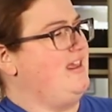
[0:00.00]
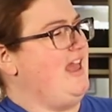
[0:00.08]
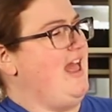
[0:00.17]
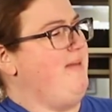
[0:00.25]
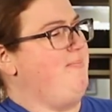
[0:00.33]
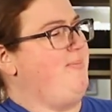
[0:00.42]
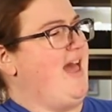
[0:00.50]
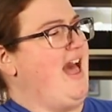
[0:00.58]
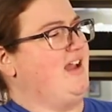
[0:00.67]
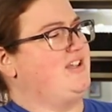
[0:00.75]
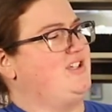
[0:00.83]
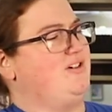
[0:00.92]
"Get
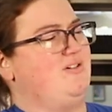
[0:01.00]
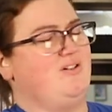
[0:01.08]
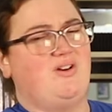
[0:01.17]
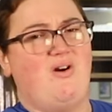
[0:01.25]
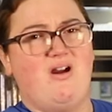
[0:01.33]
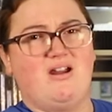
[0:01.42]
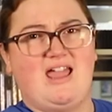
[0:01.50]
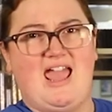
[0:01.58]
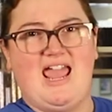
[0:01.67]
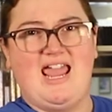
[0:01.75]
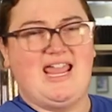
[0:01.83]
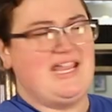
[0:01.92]
back to your
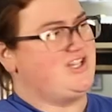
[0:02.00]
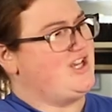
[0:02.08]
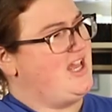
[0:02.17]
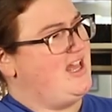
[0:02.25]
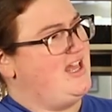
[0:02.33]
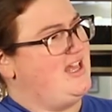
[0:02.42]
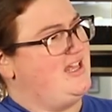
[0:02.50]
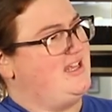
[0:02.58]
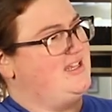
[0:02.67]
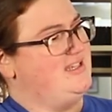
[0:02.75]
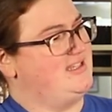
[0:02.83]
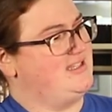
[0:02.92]

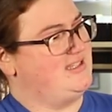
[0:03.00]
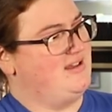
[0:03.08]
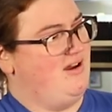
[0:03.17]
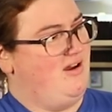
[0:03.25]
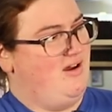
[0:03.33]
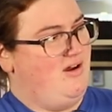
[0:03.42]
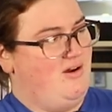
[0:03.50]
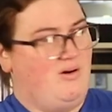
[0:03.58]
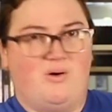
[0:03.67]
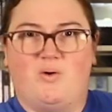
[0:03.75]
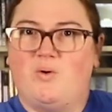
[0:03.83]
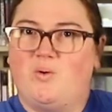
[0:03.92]
cages!"
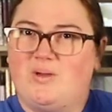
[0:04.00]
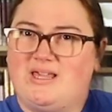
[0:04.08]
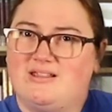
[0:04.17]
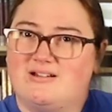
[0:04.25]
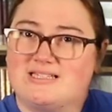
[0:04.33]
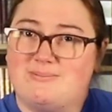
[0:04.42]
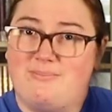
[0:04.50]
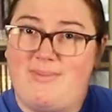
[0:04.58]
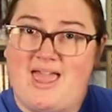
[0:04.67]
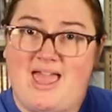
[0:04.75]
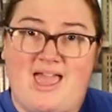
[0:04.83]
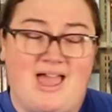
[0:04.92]
Oh, he looks
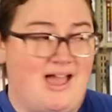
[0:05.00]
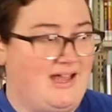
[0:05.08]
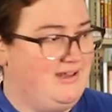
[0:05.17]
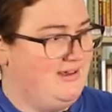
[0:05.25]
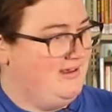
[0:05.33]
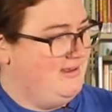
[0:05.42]
mad.